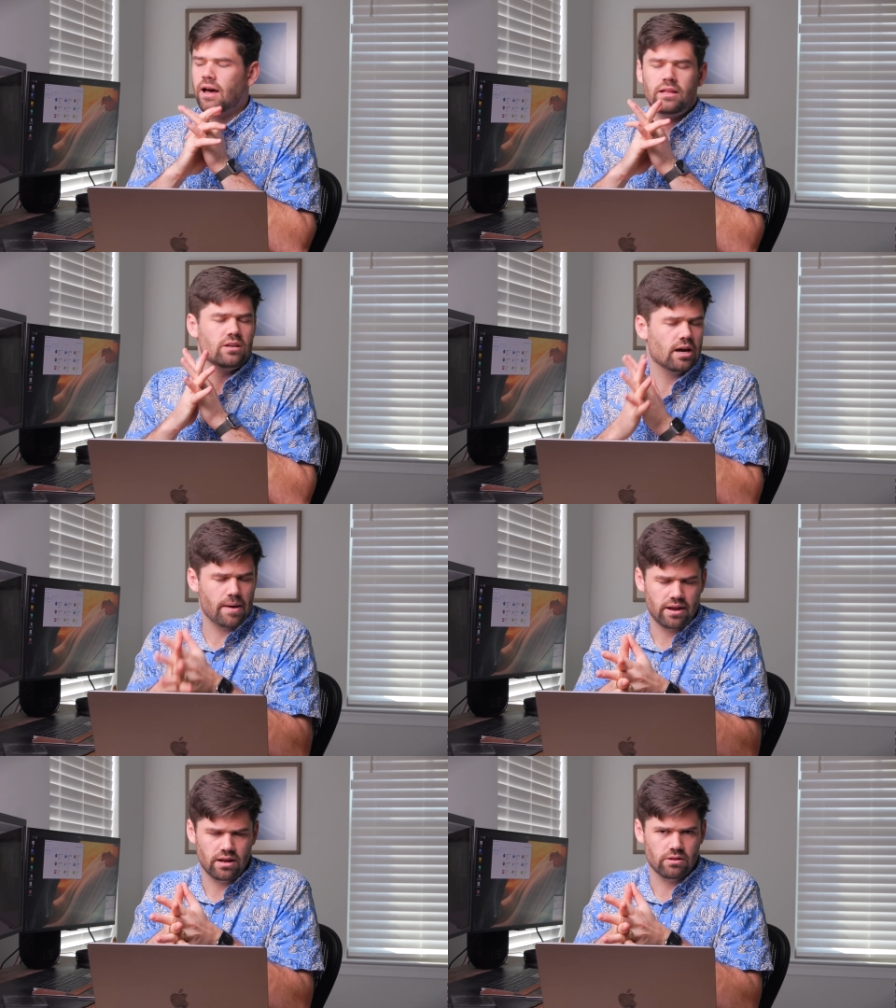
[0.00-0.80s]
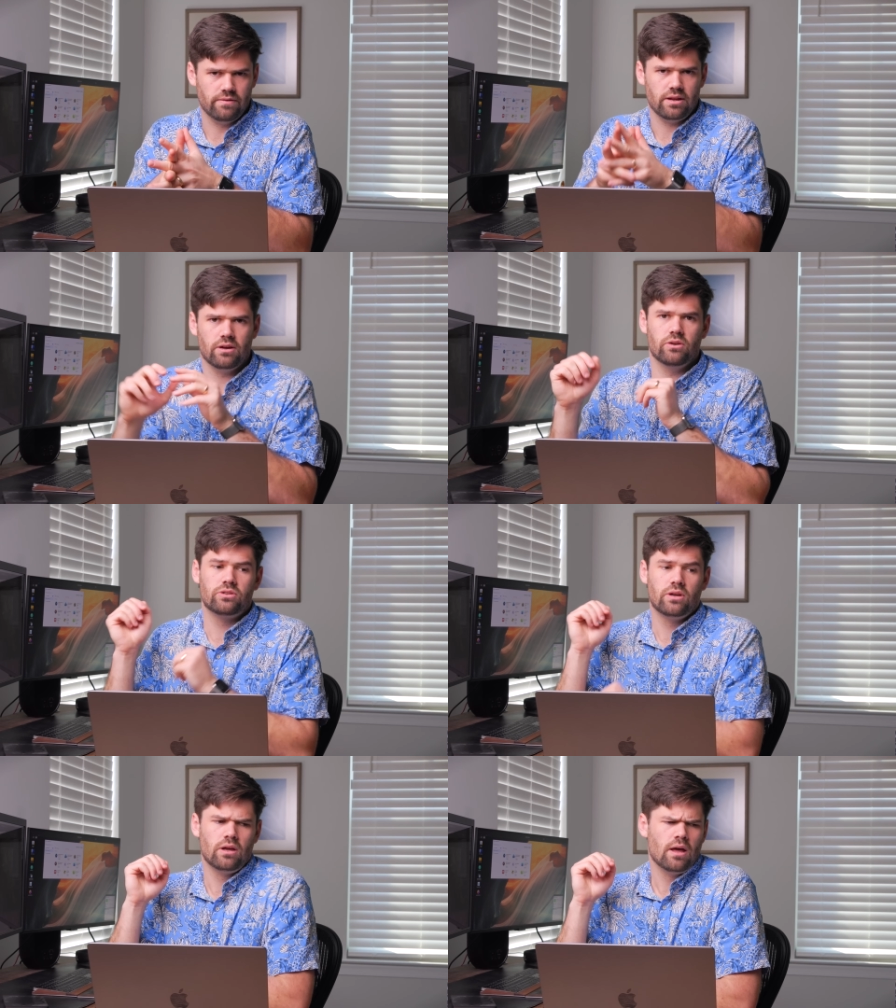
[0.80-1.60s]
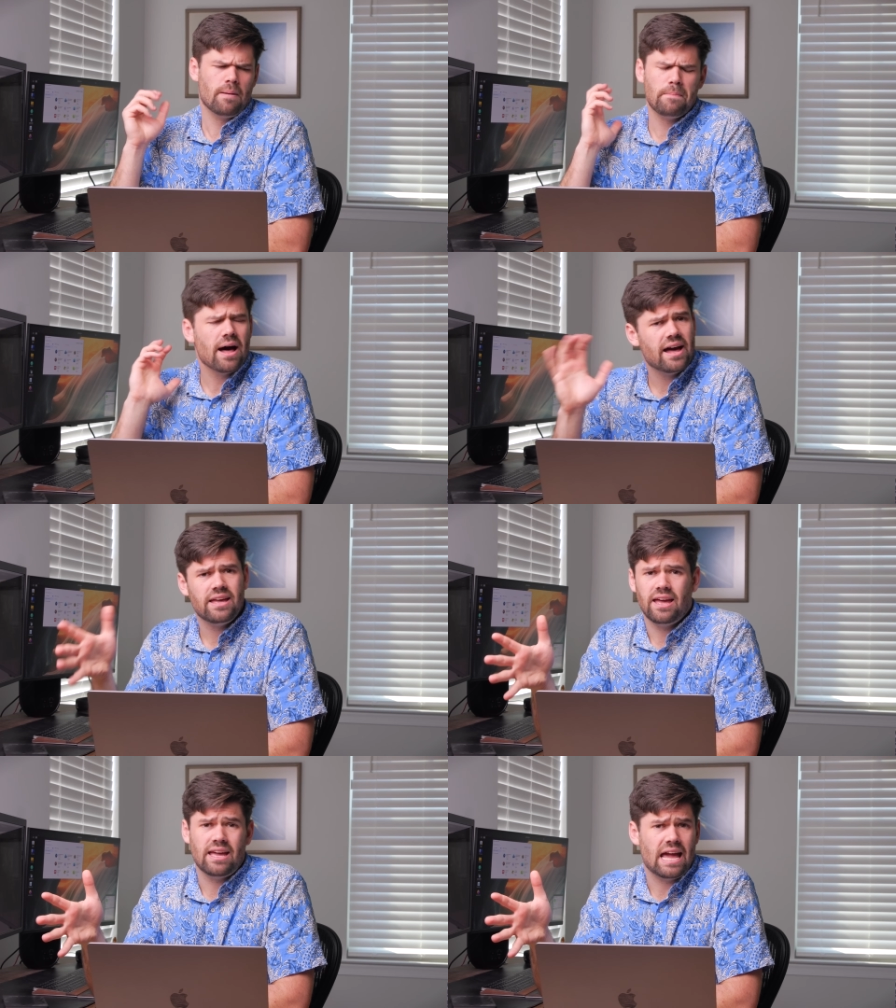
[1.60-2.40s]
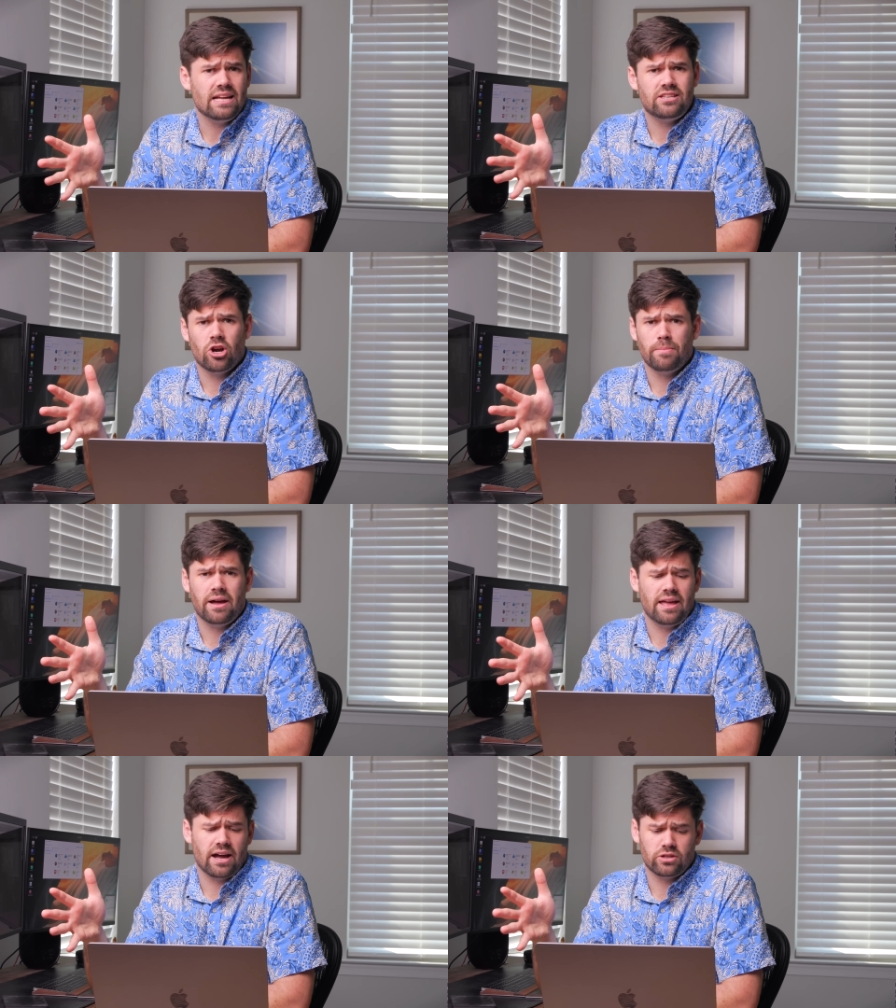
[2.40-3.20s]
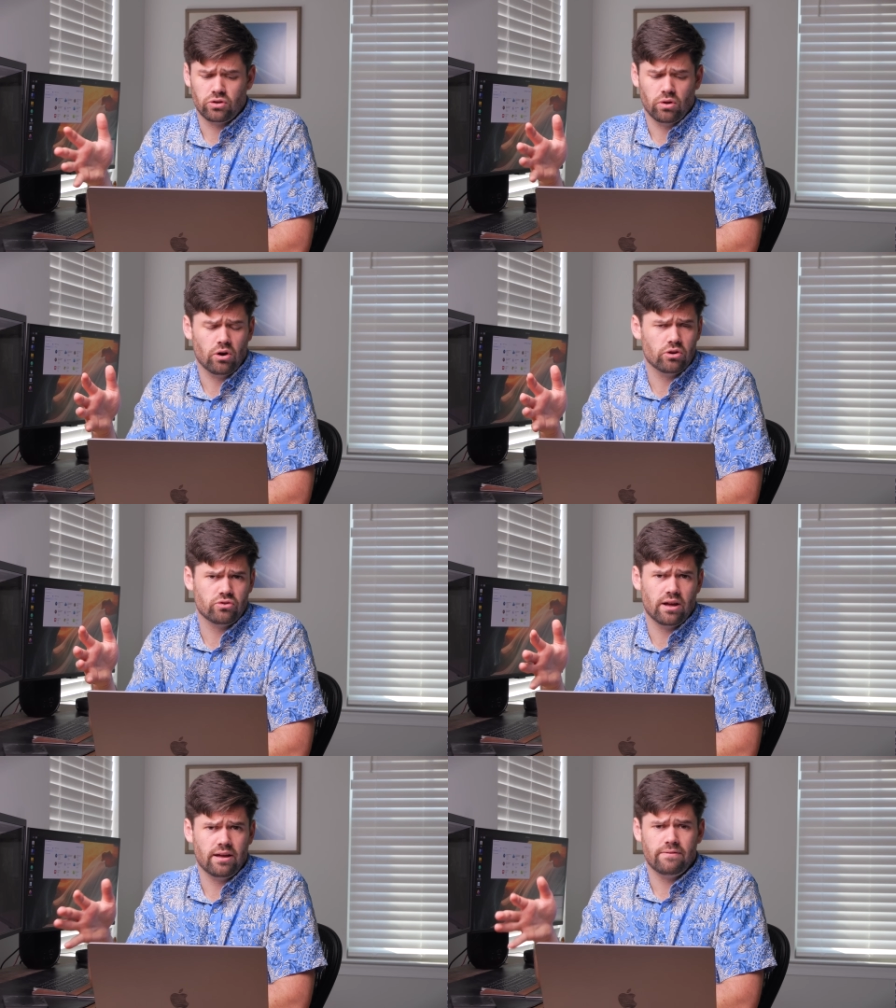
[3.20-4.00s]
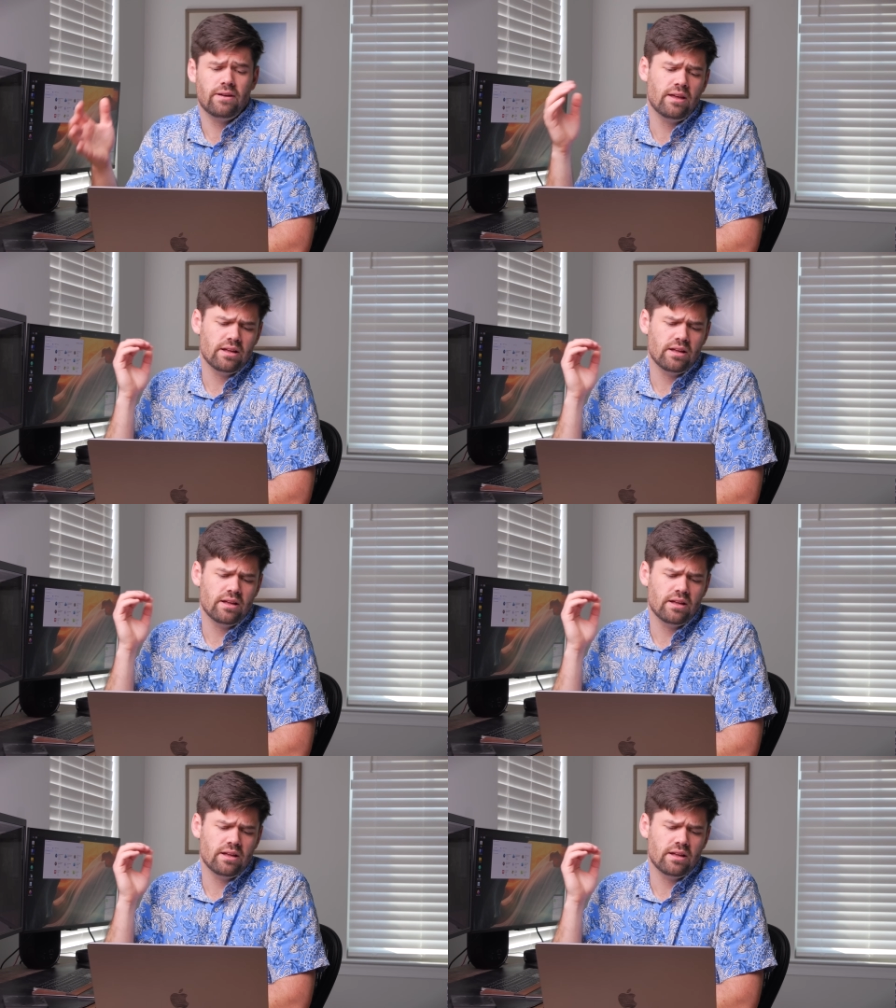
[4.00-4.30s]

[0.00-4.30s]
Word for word: I talk about in other videos, buy a 8 terabyte external hard drive,